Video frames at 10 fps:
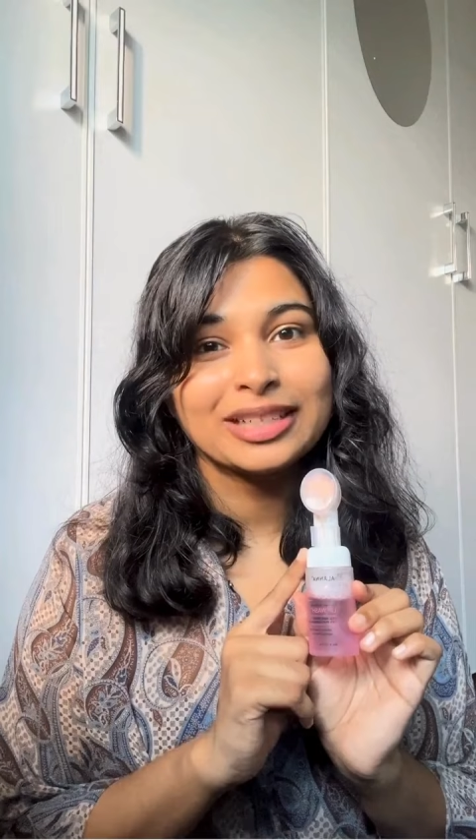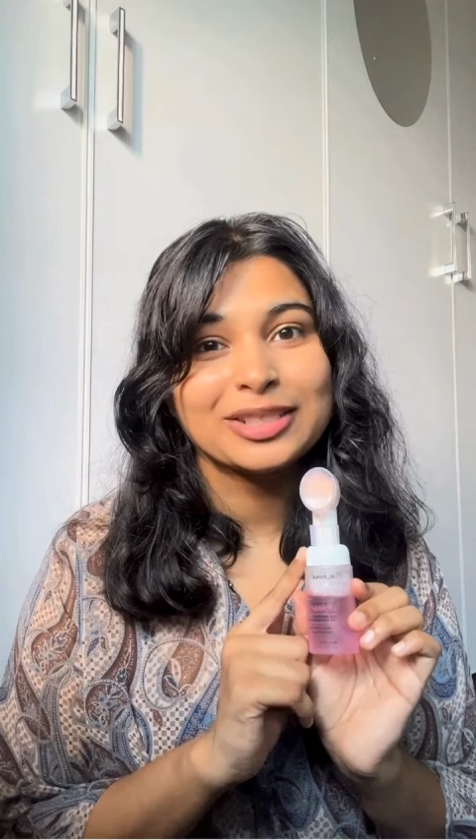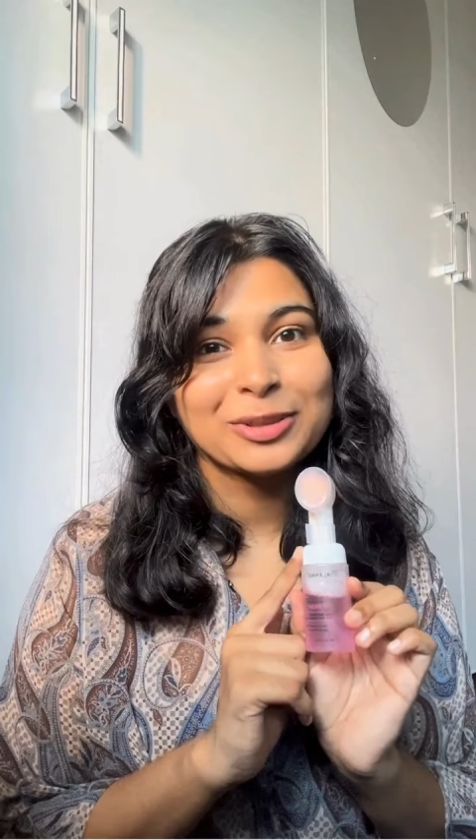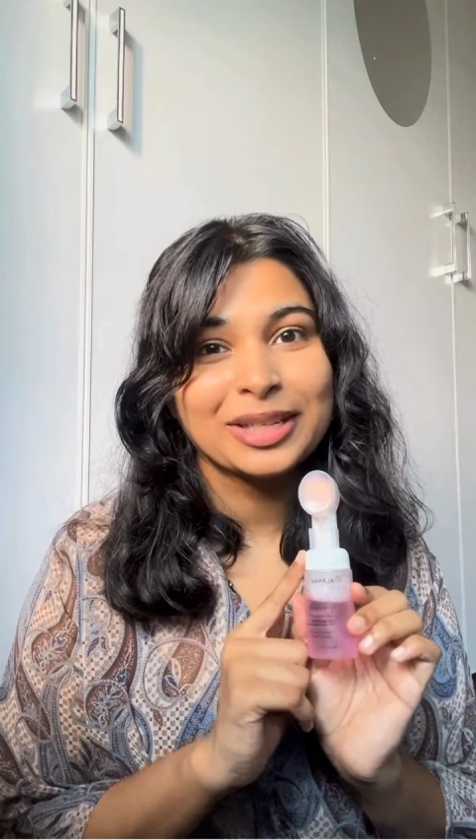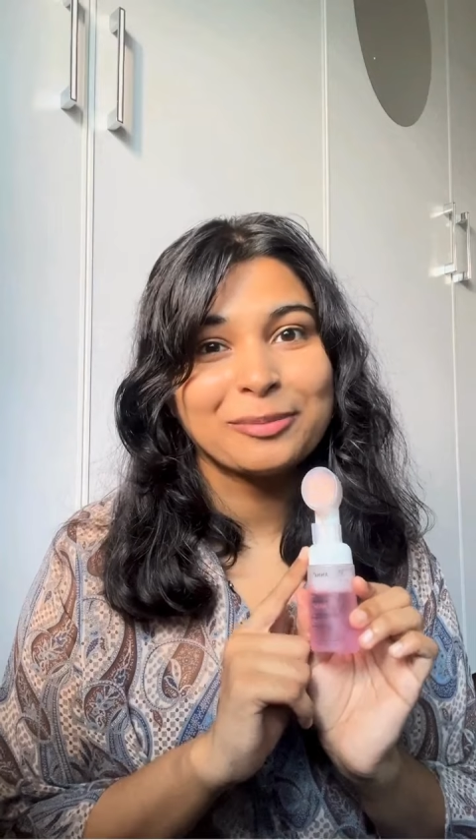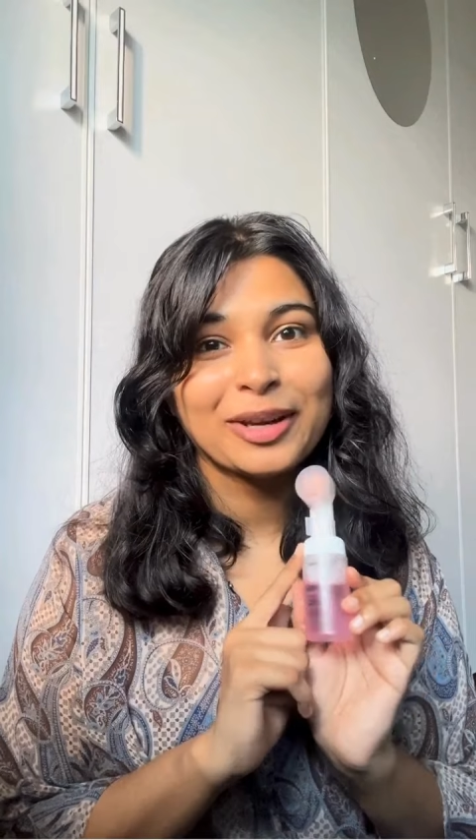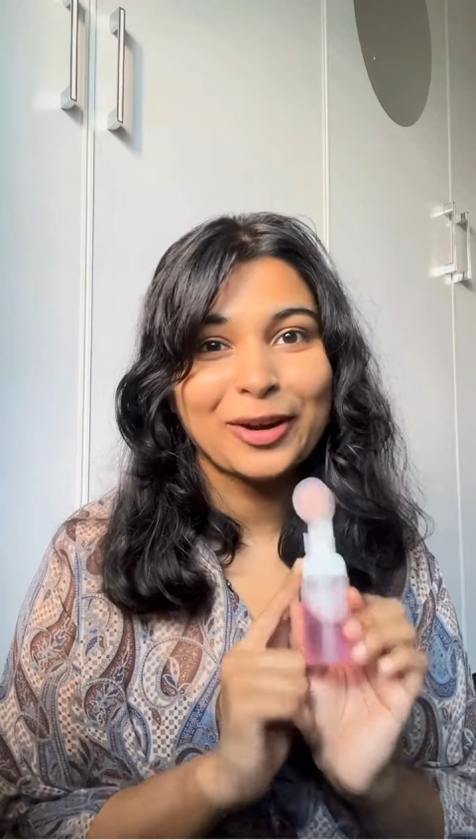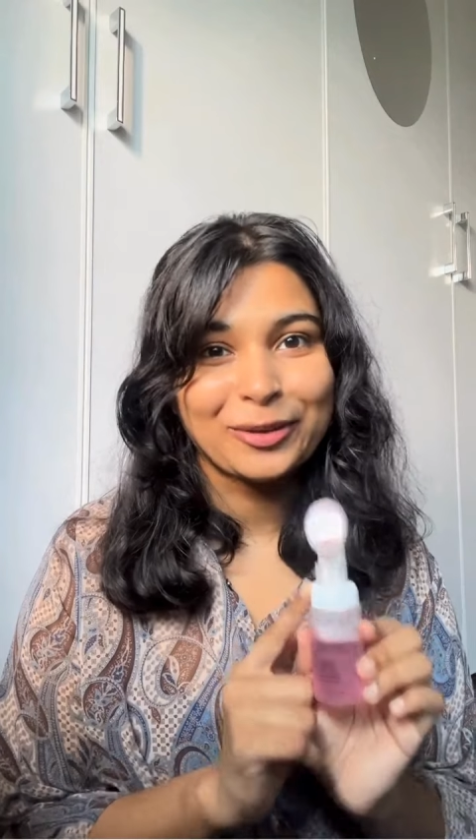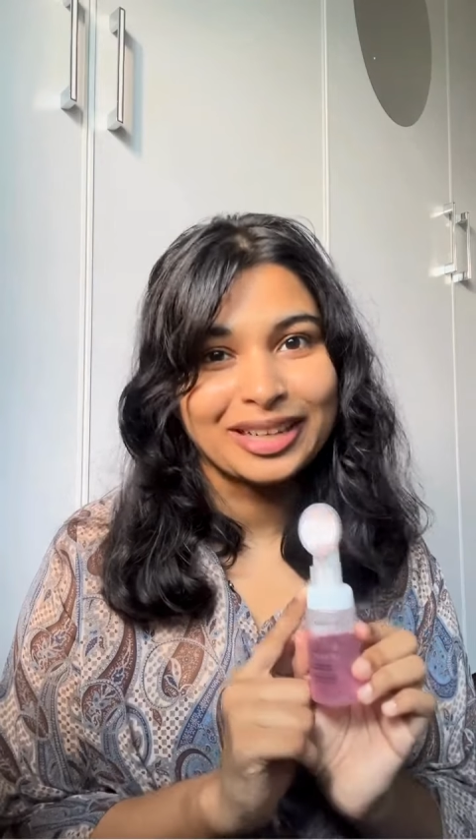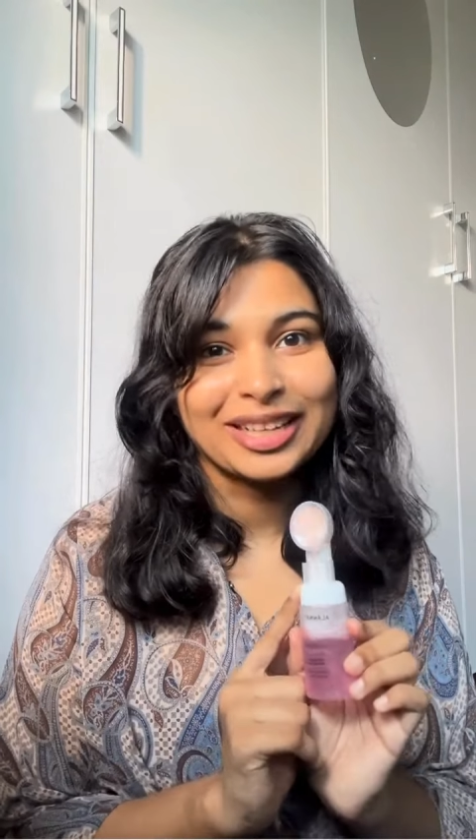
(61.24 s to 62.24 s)
today by
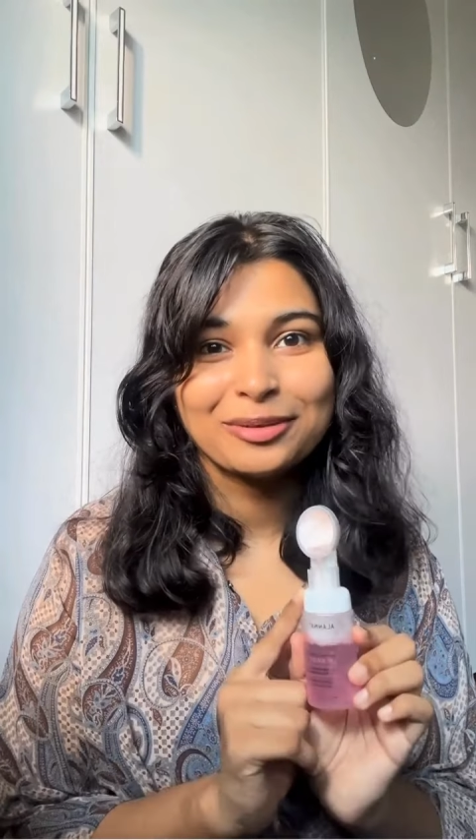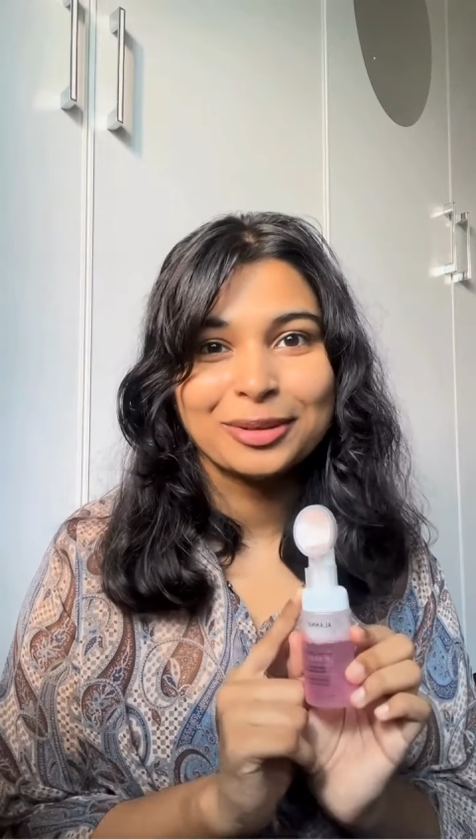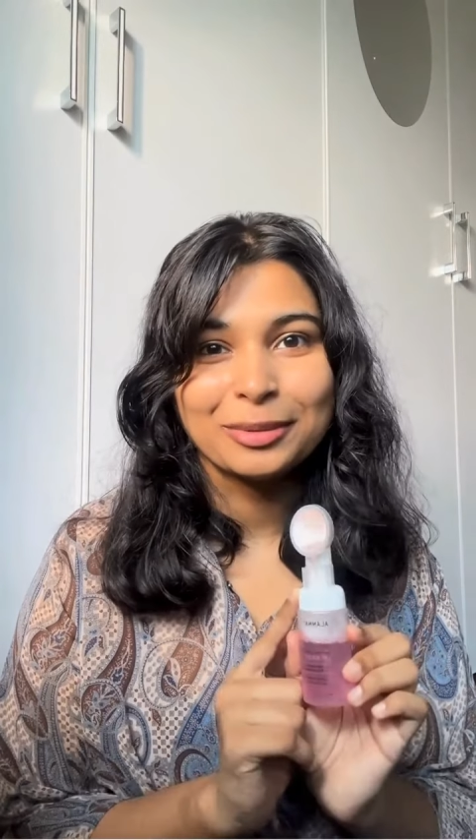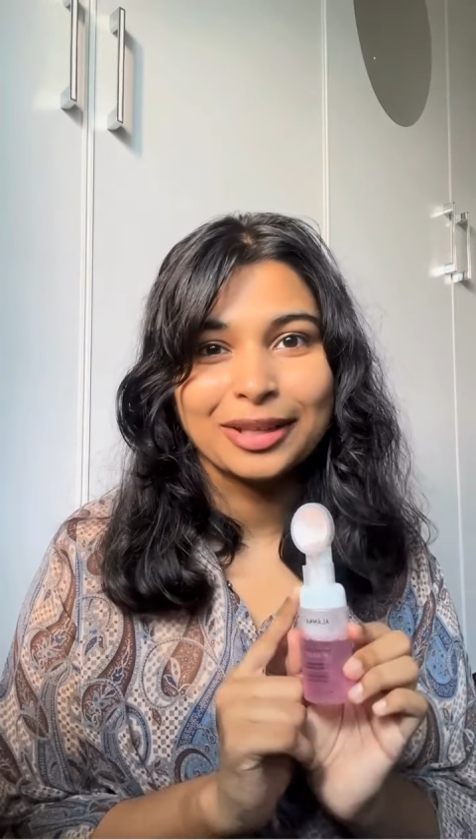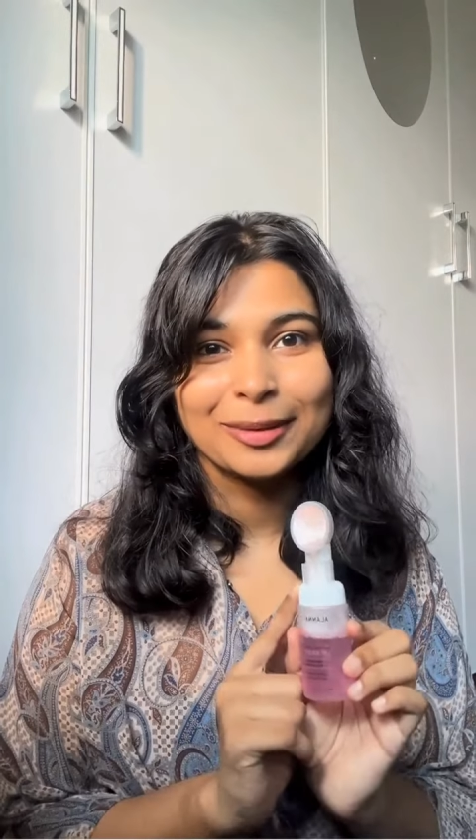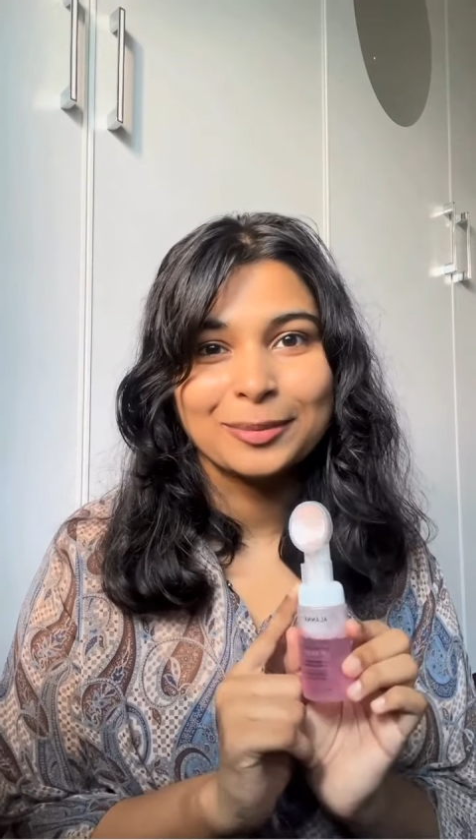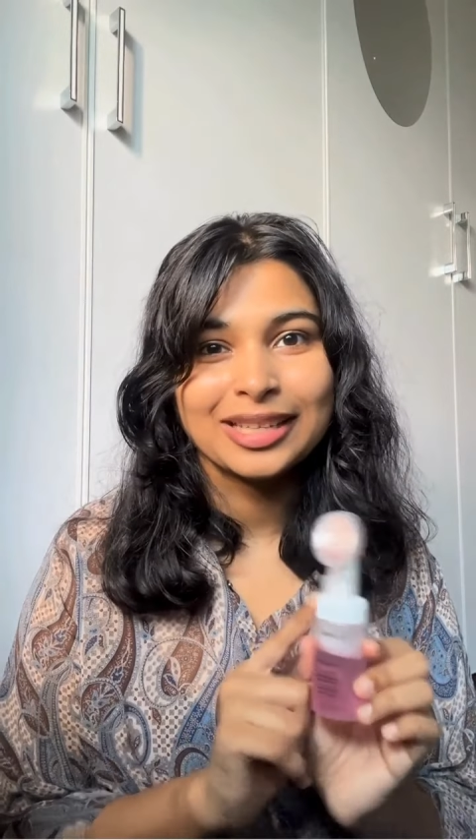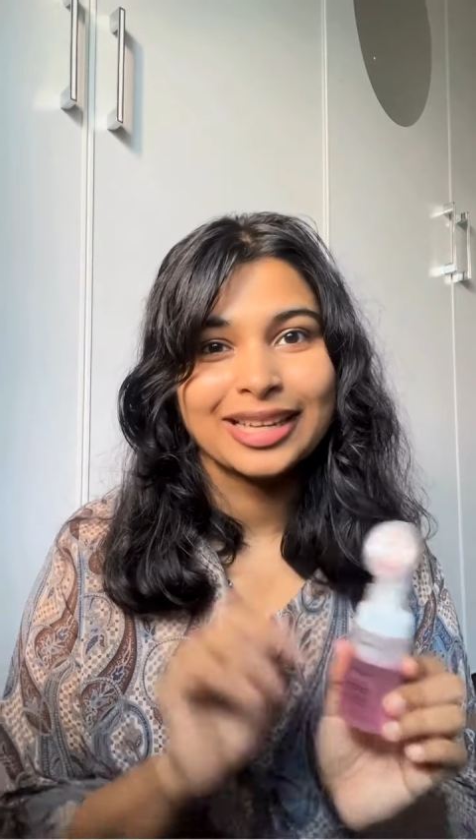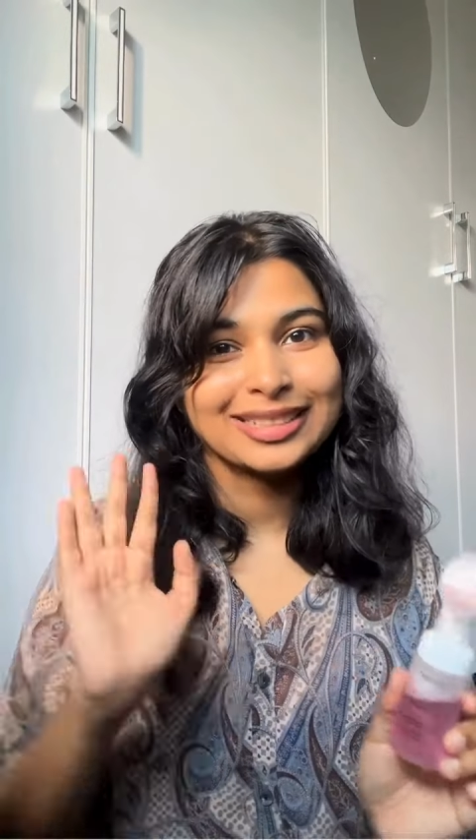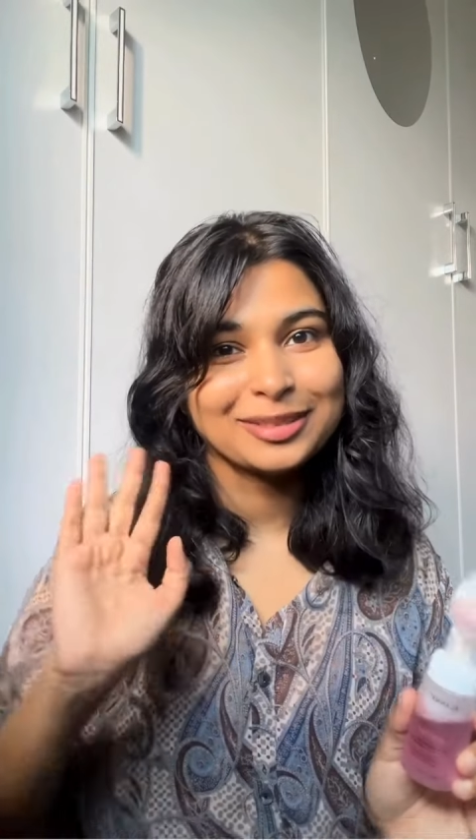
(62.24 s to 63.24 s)
ordering it from their
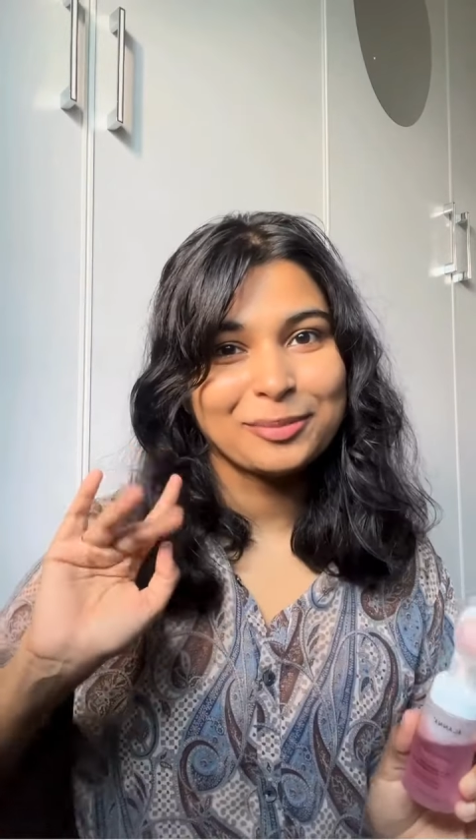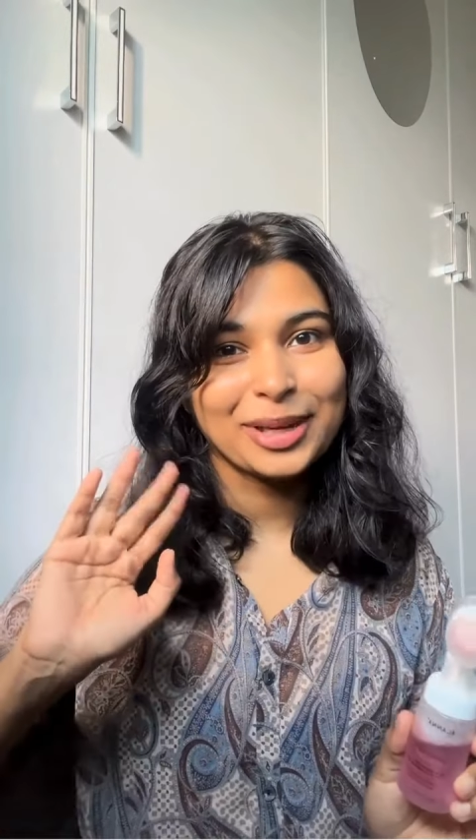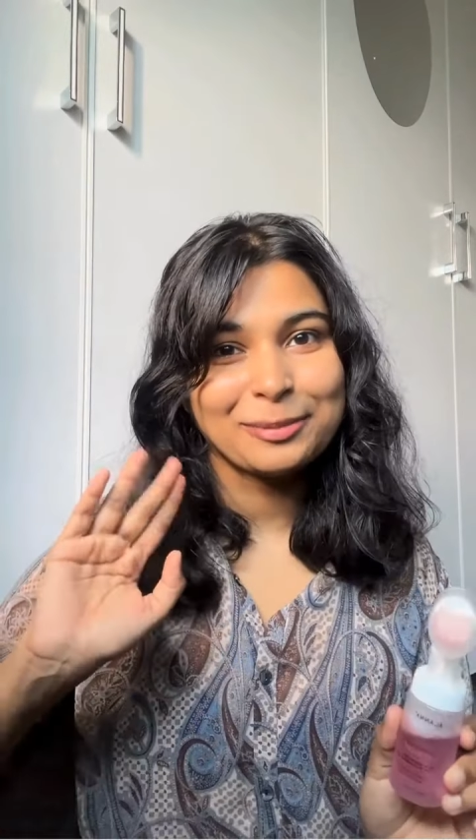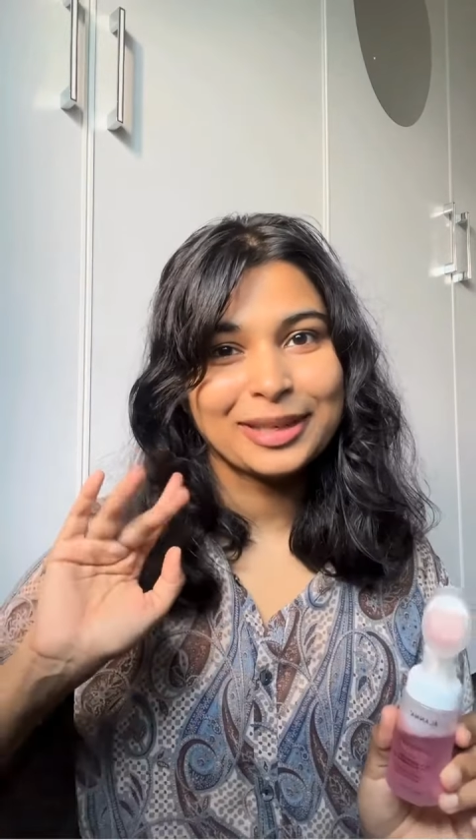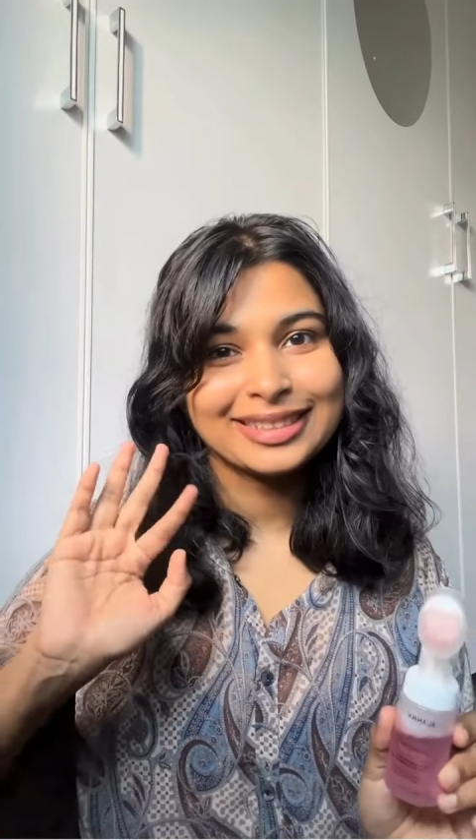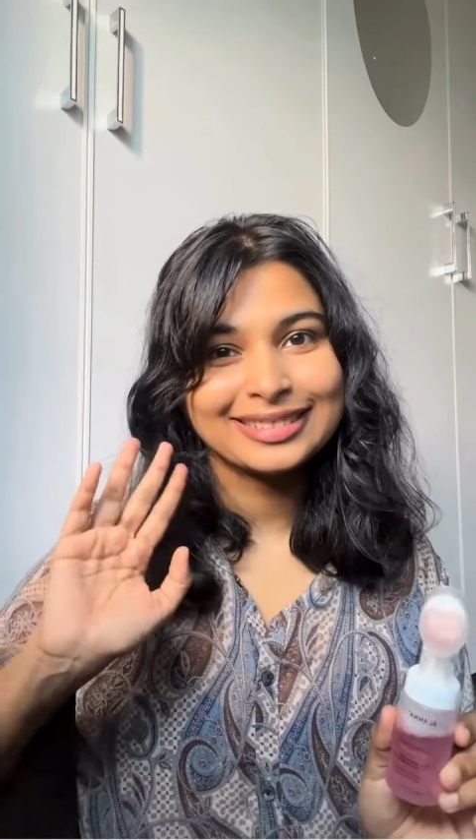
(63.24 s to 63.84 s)
website. Bye bye.